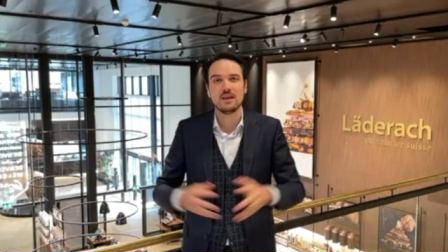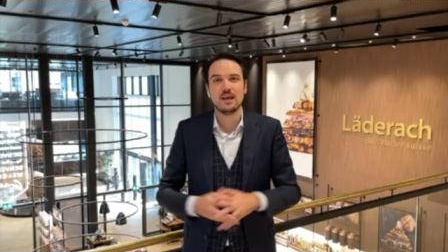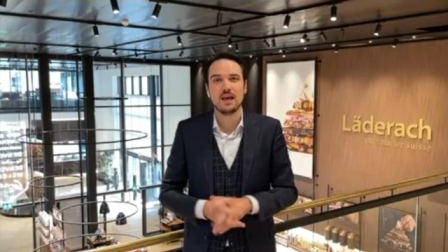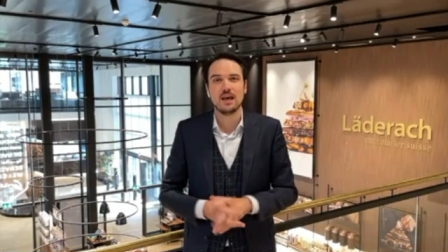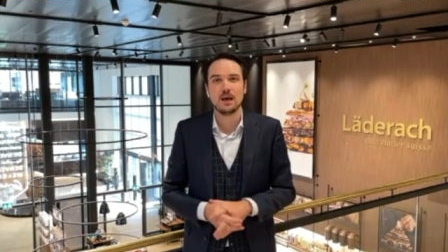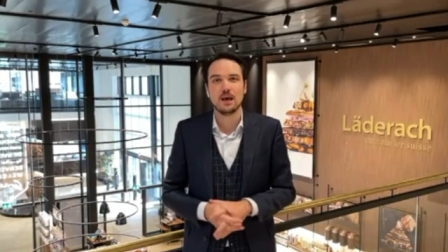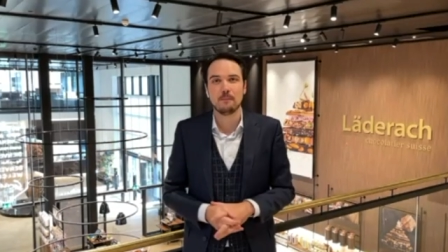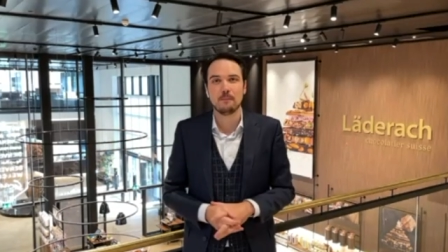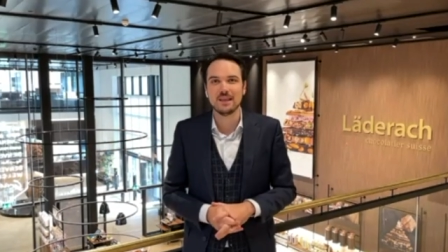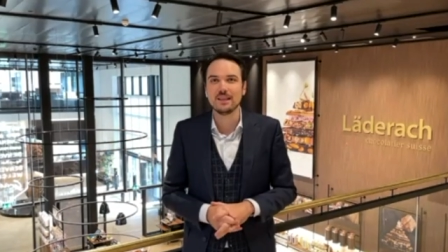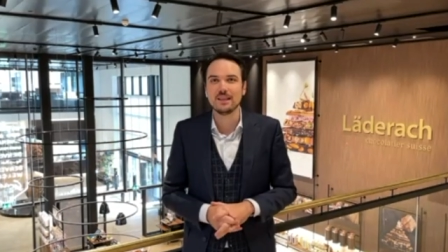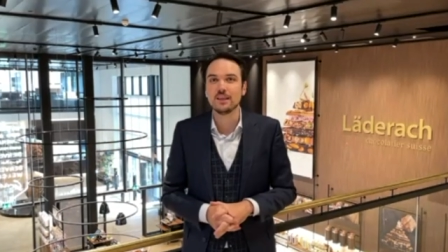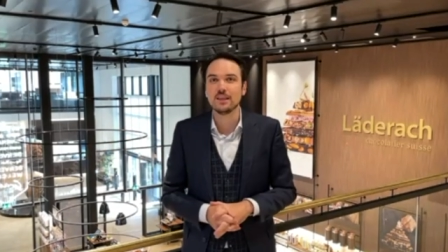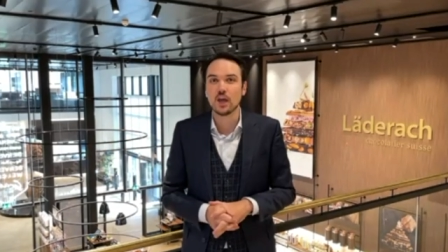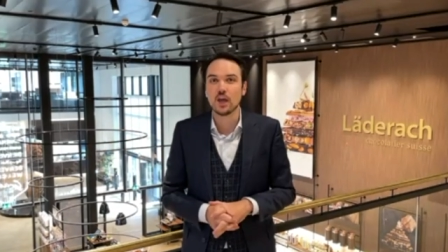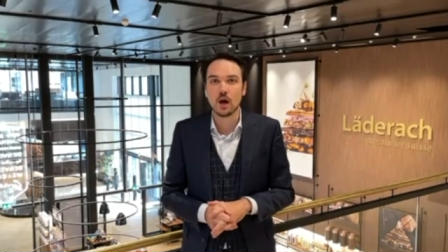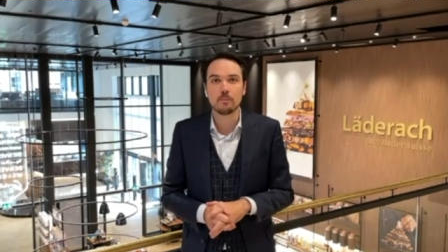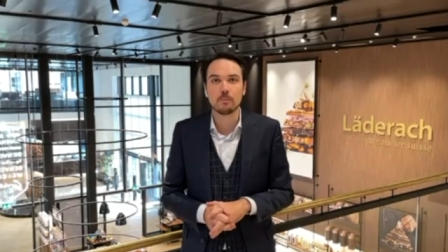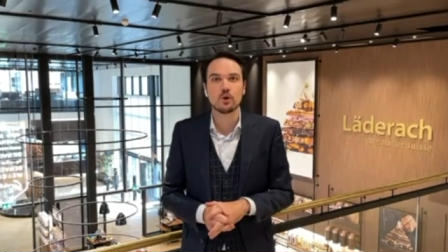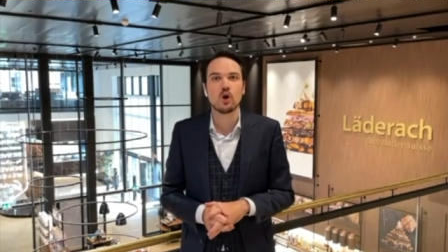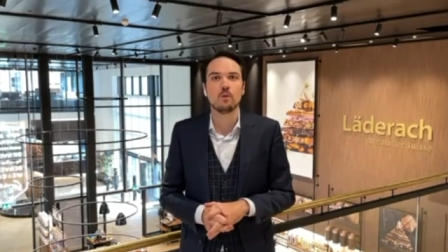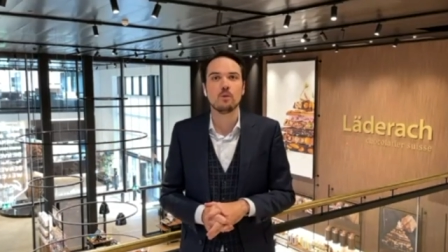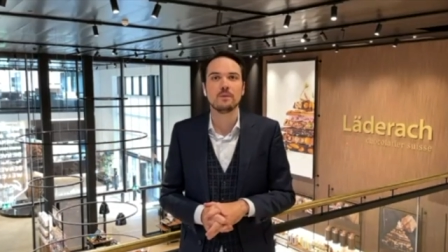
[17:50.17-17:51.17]
um, in the
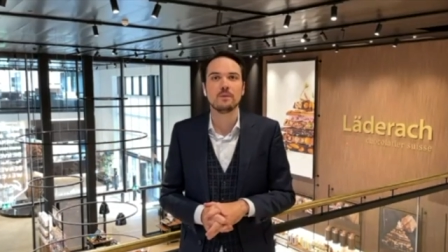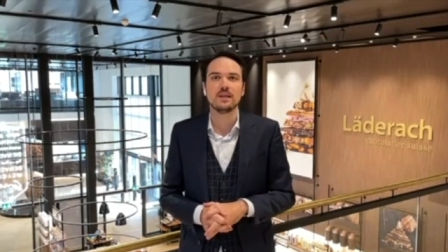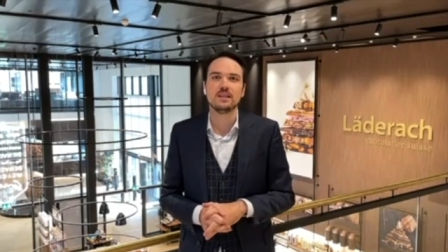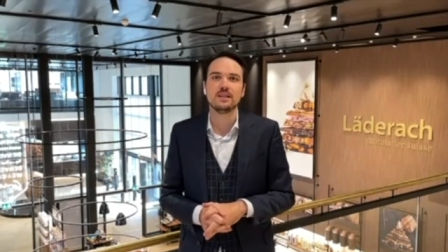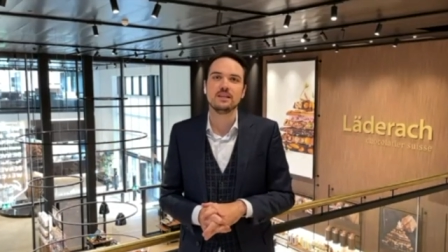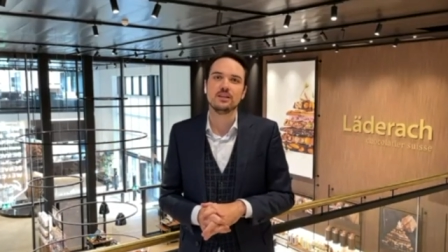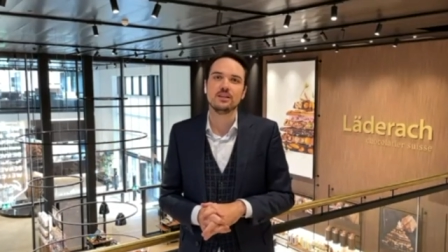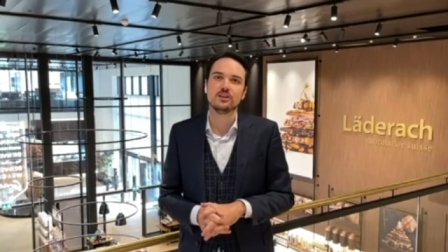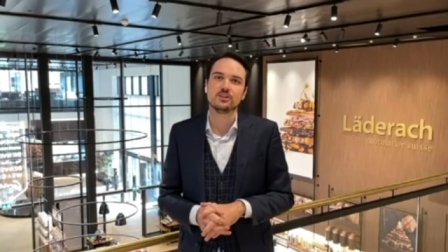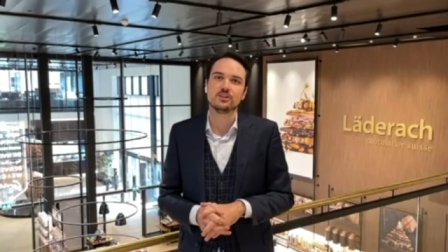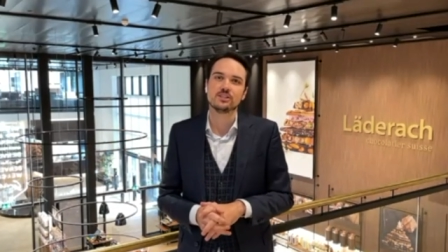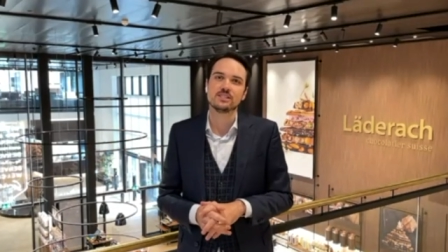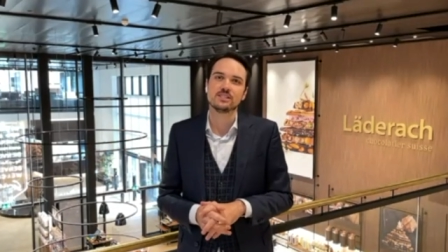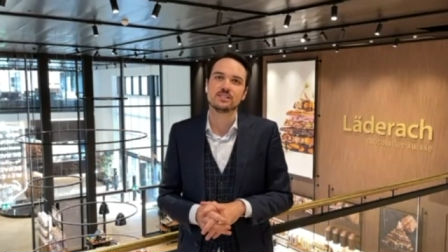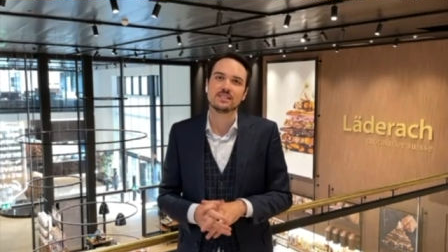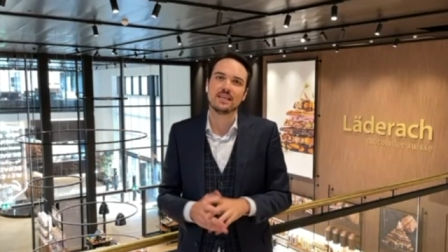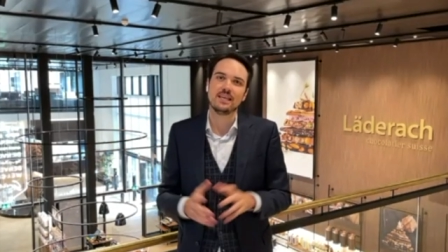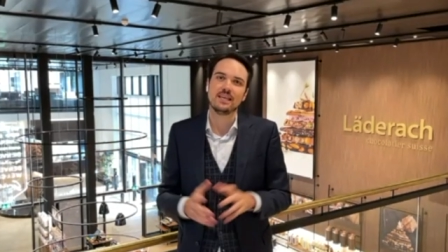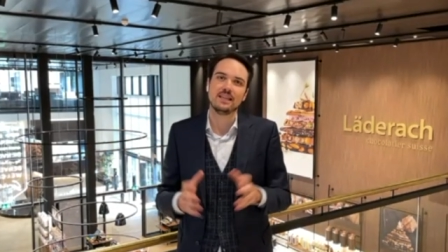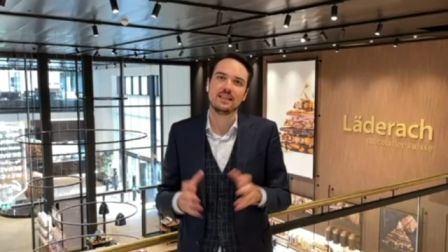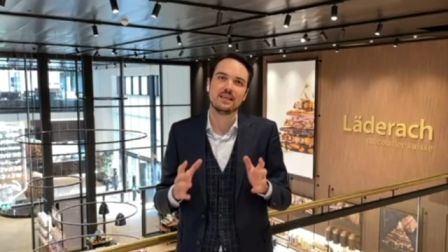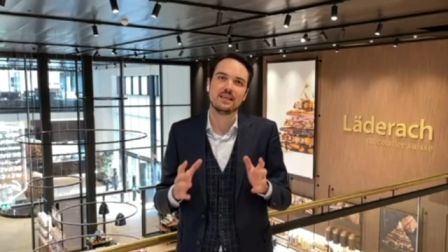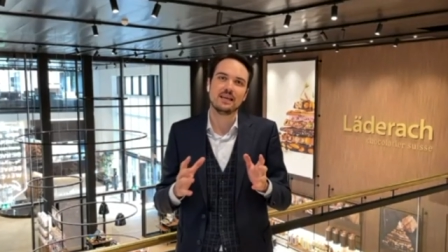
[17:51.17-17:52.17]
upcoming years
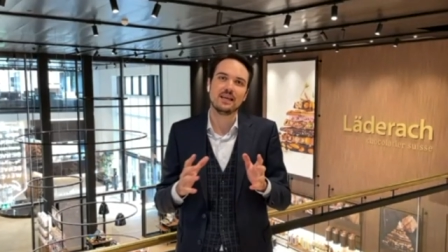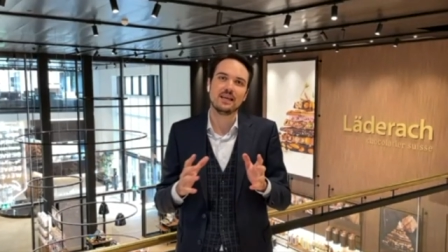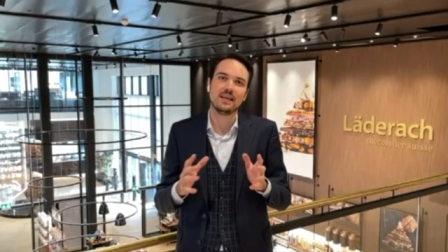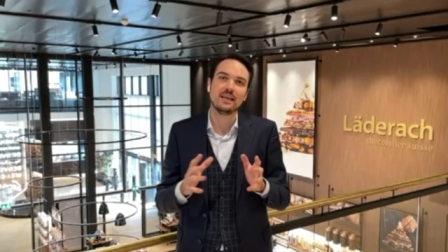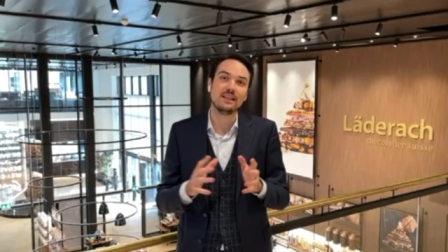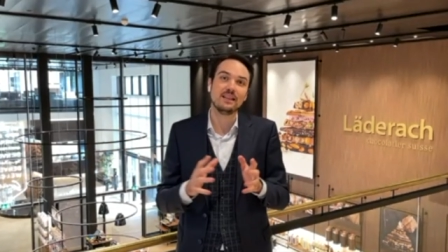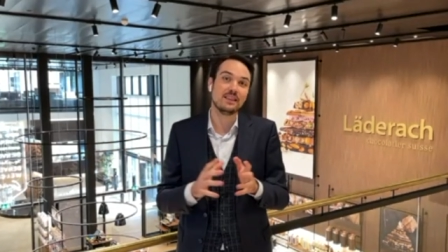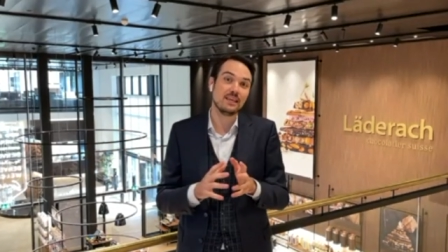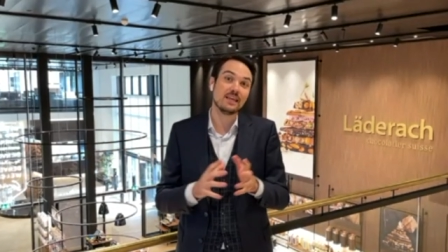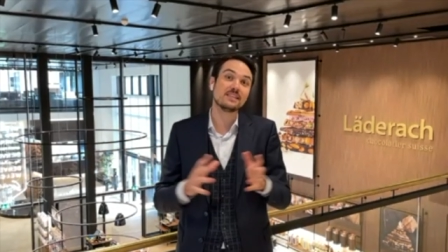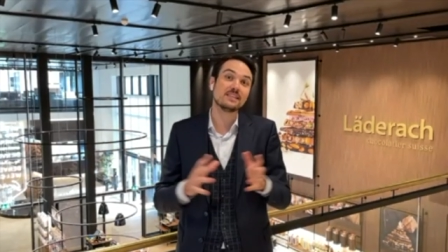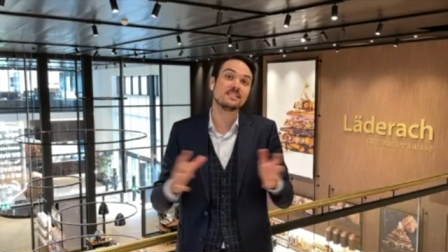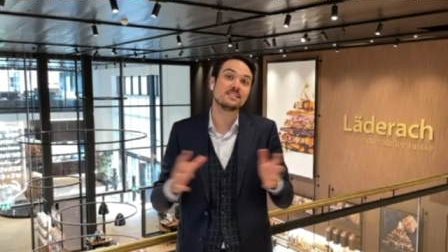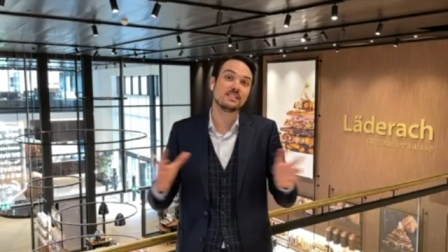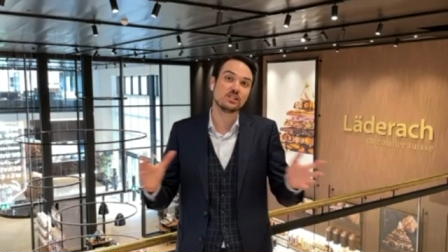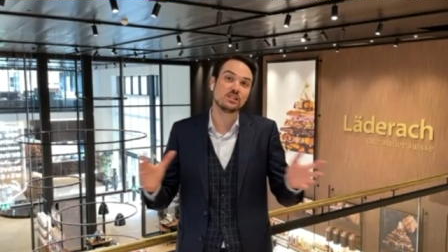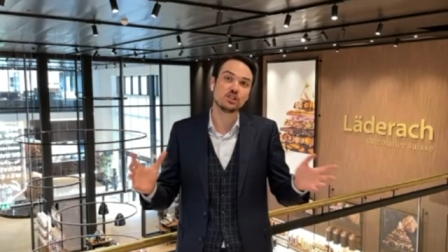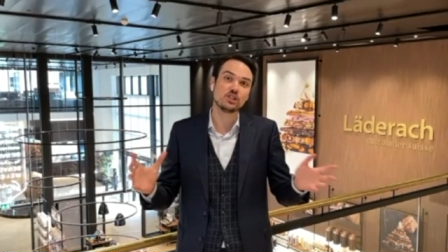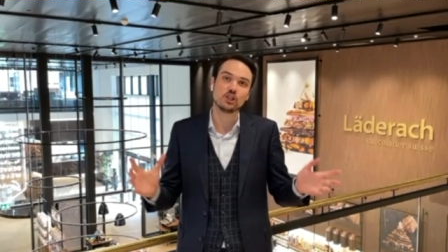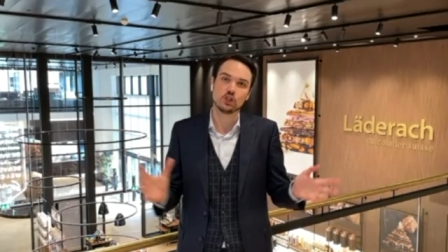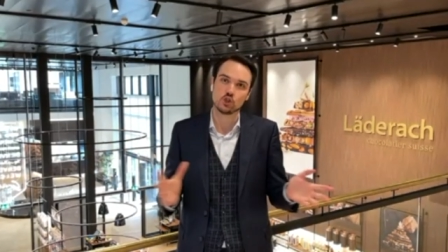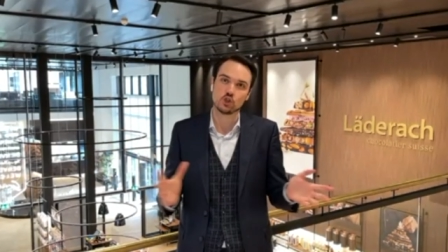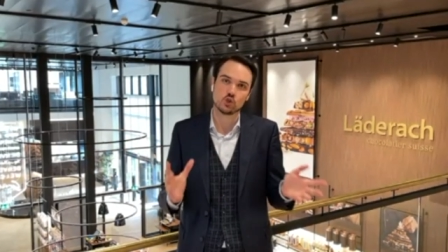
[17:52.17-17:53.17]
in the in the
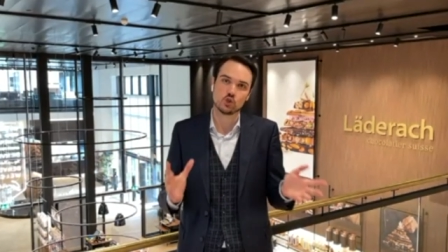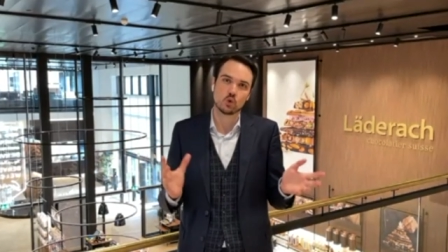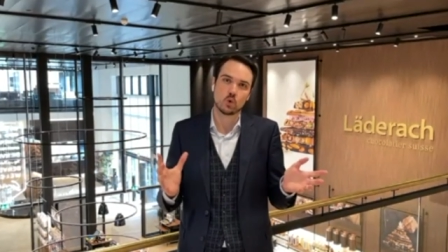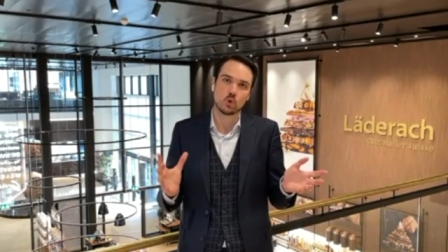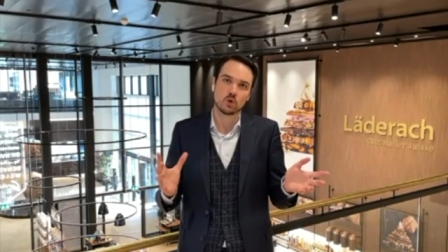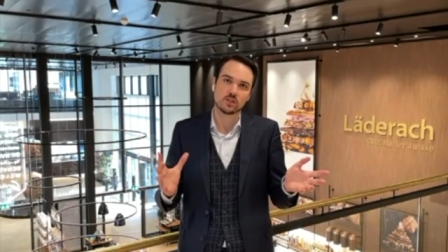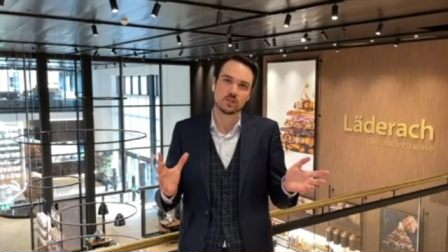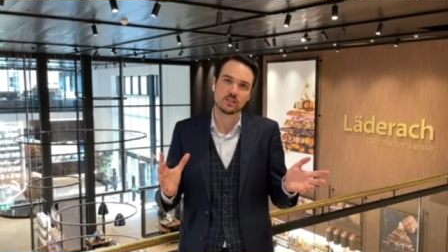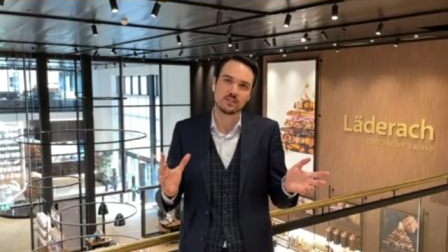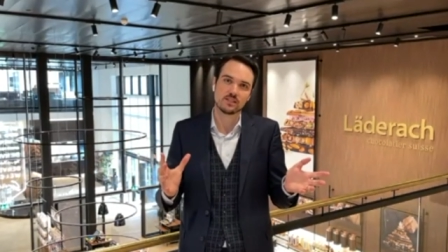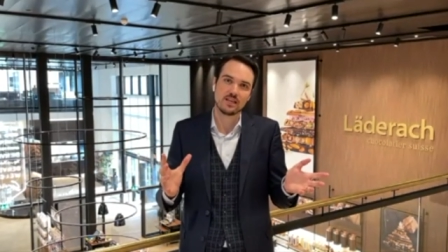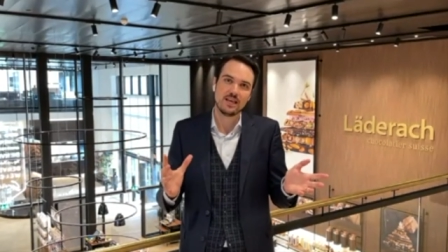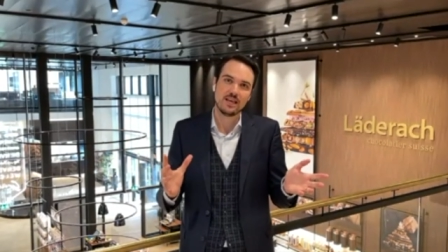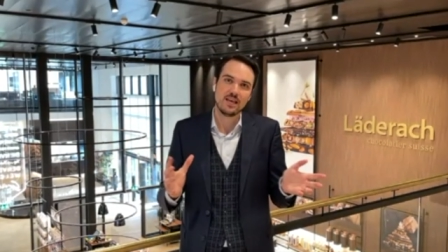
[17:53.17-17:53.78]
existing stores